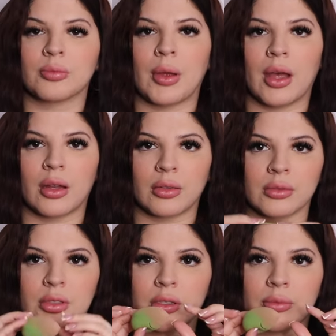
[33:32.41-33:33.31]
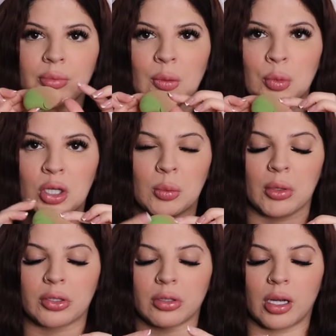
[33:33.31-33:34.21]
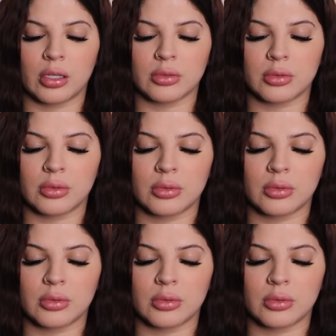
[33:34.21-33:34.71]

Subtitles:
Bad. Look, my beauty blender, guys.